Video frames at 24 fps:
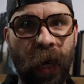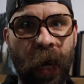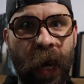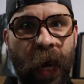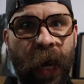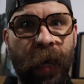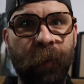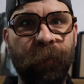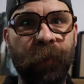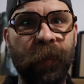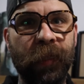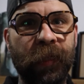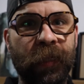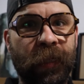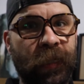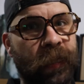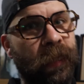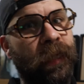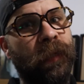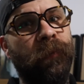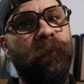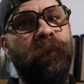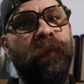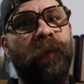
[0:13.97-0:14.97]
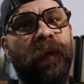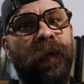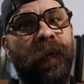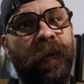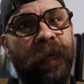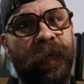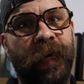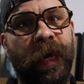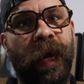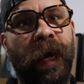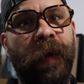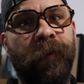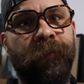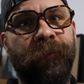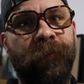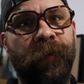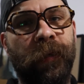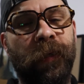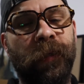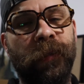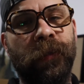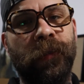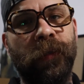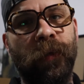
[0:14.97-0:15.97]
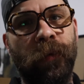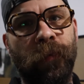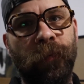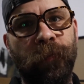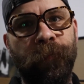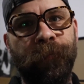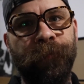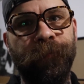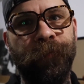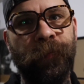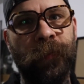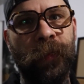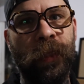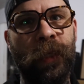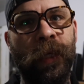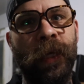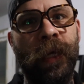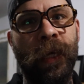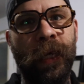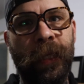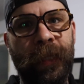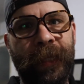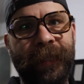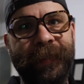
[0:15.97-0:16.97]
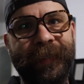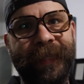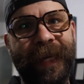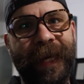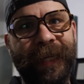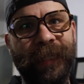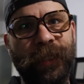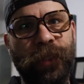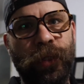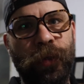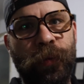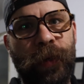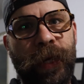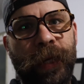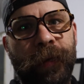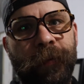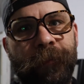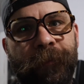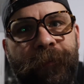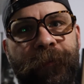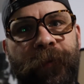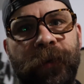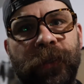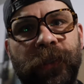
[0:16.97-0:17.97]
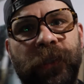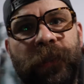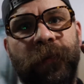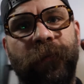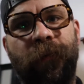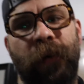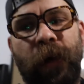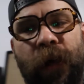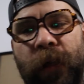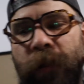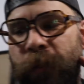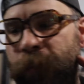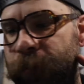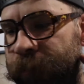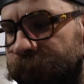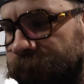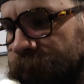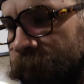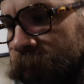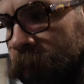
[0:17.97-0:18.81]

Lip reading: I'm deep in a cave. So let's get to it. First of all,